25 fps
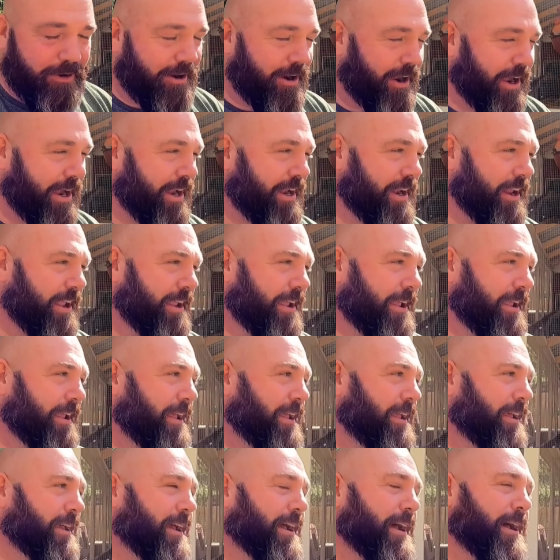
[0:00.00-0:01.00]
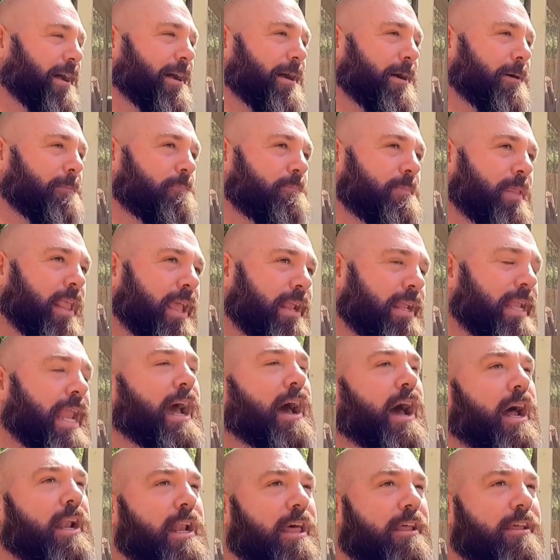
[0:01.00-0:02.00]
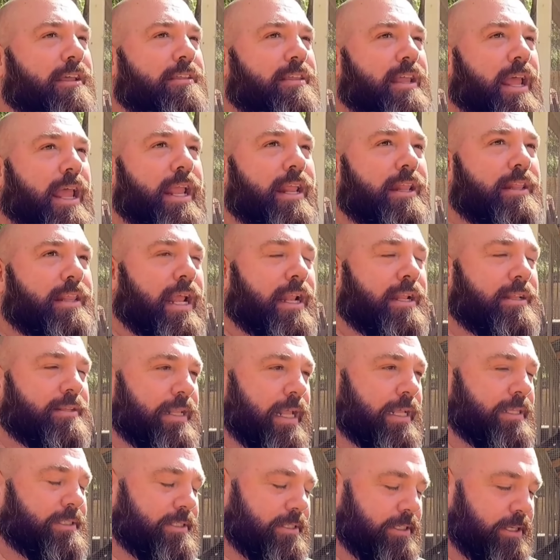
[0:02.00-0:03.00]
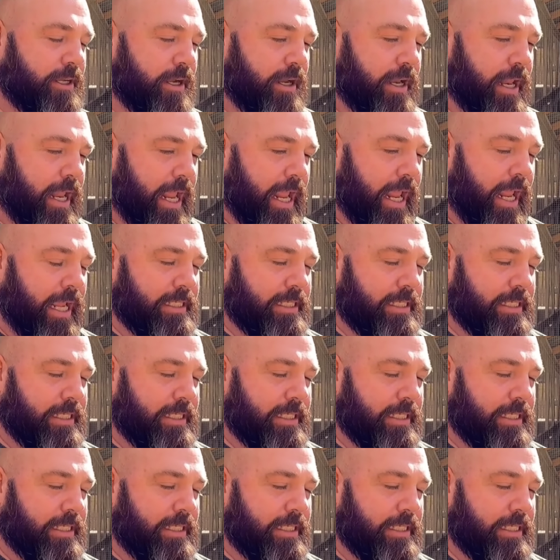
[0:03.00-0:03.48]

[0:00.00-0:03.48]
All right. Yep. Now another thing that's good